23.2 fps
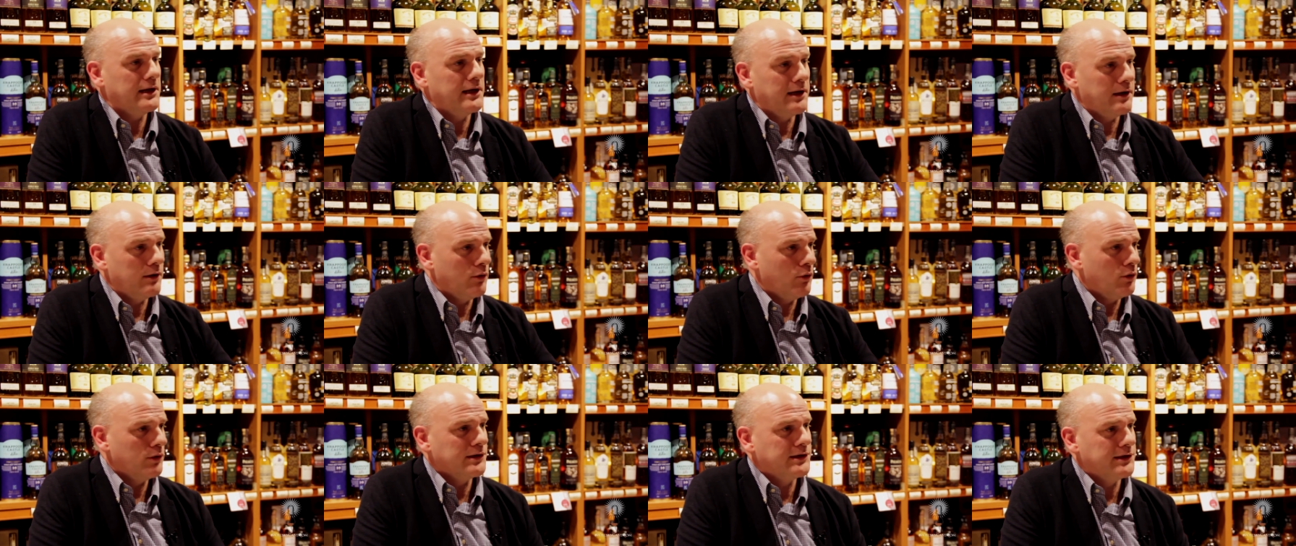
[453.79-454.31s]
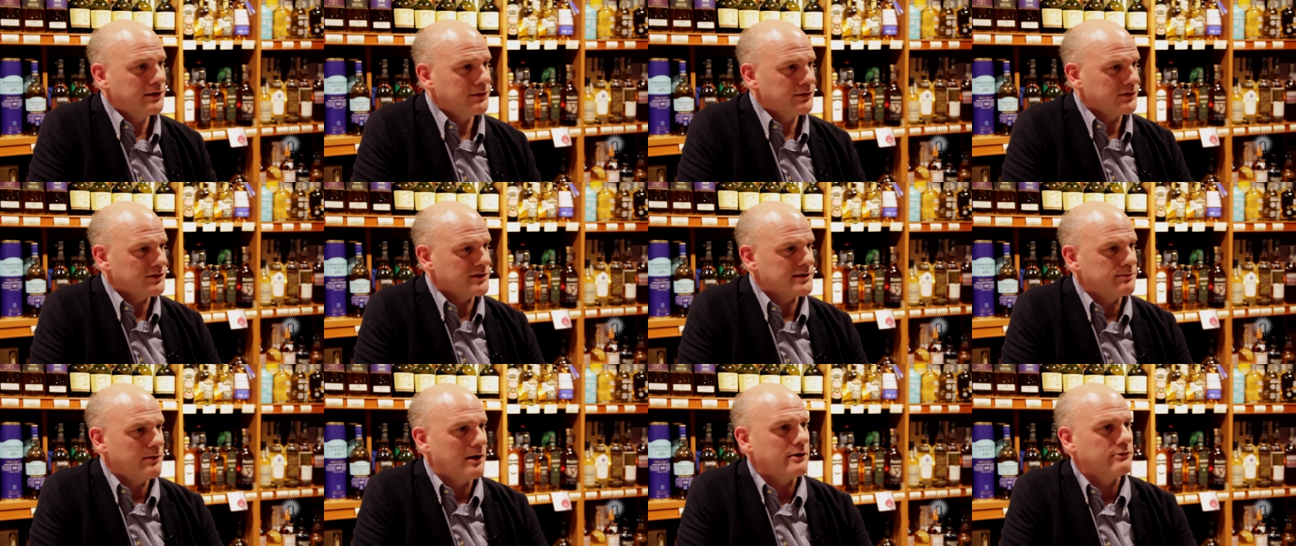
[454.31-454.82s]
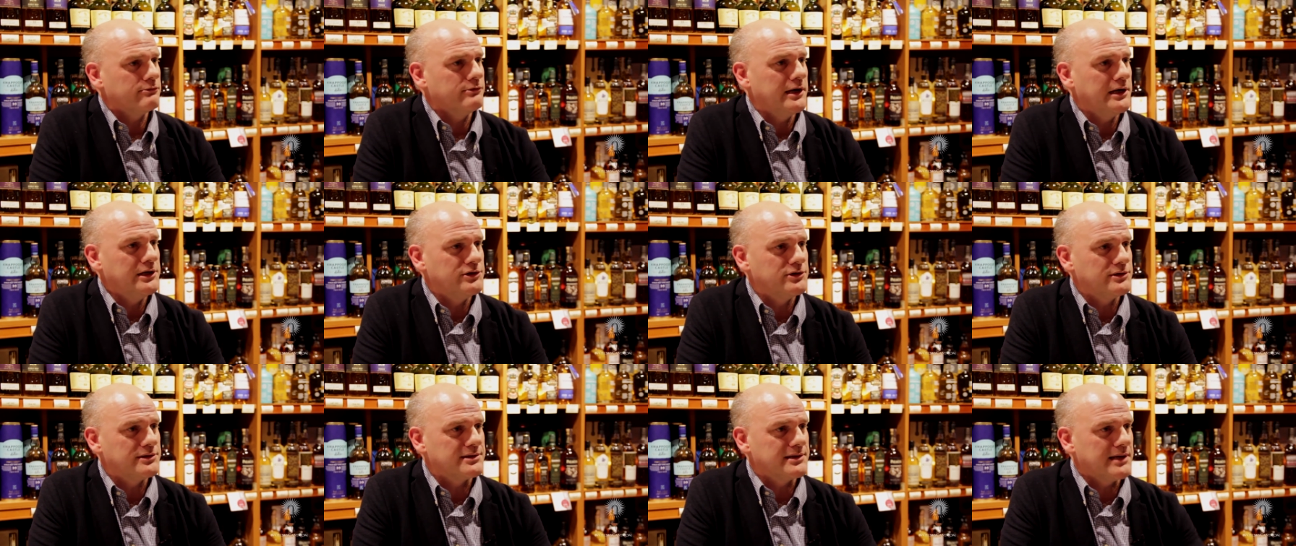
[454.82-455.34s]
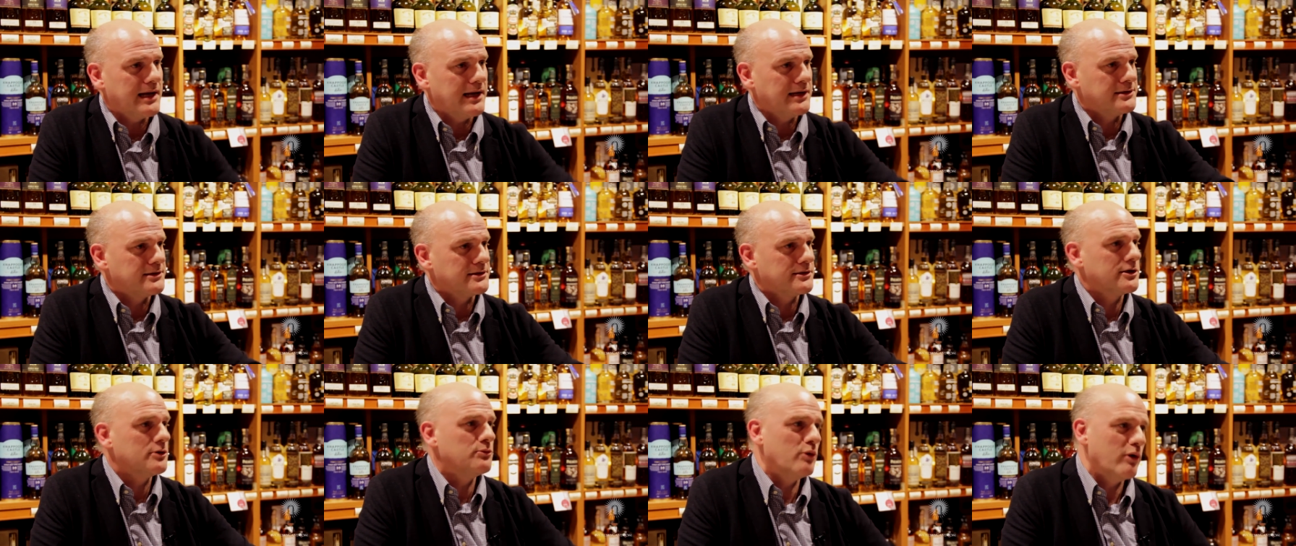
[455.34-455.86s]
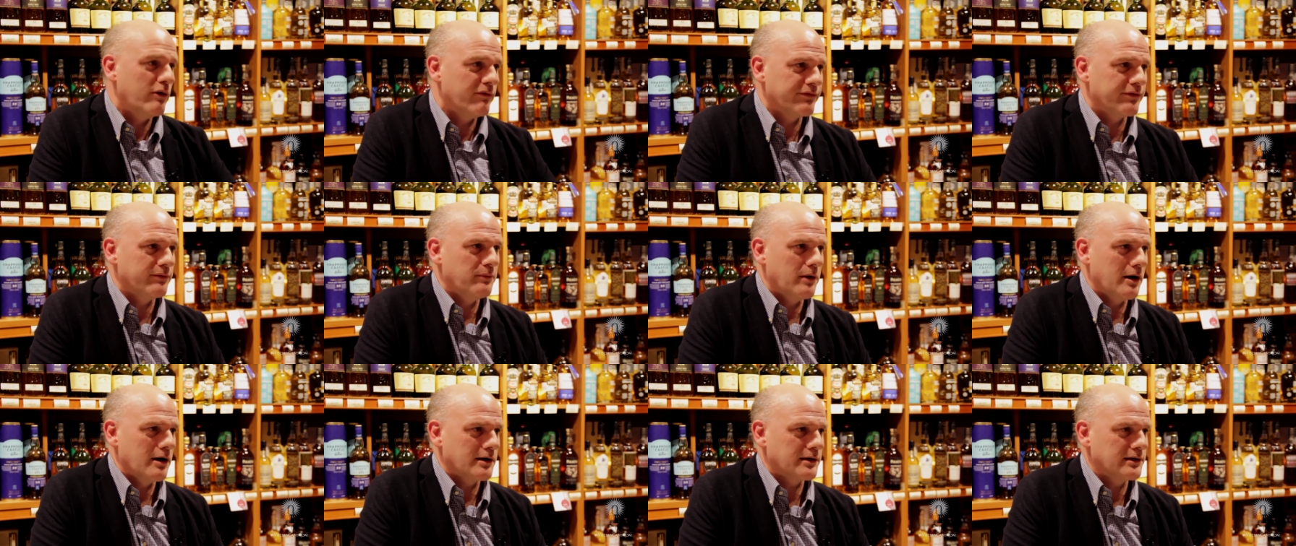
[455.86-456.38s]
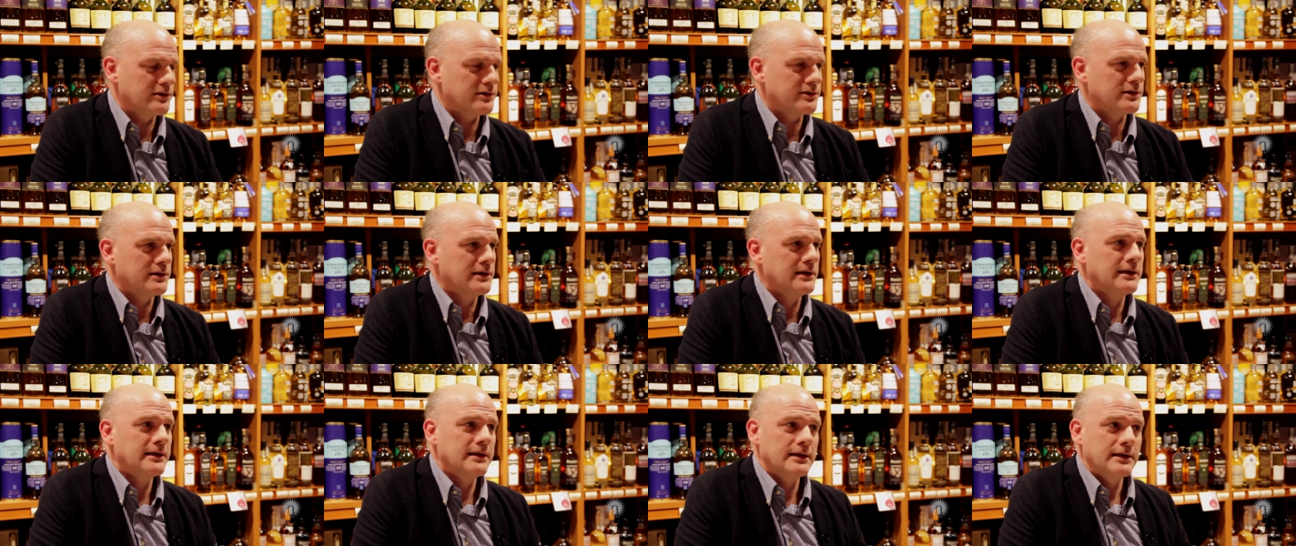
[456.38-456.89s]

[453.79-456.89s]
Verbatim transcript: Uh, all the other spot ranges had come off the market.